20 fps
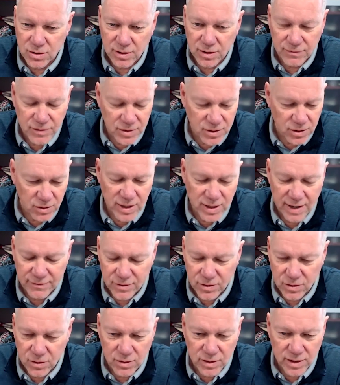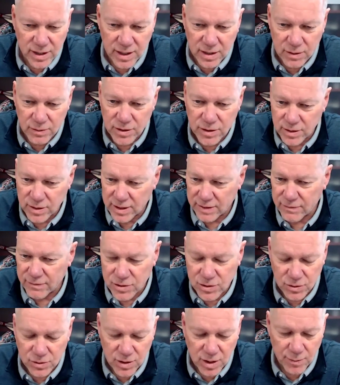If you don't have your own gun, you can even
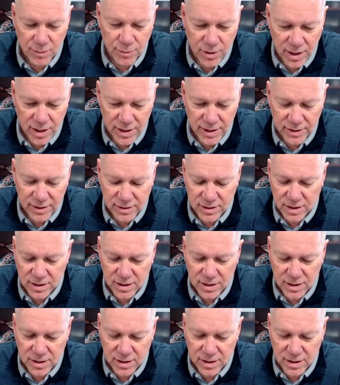shoot our product.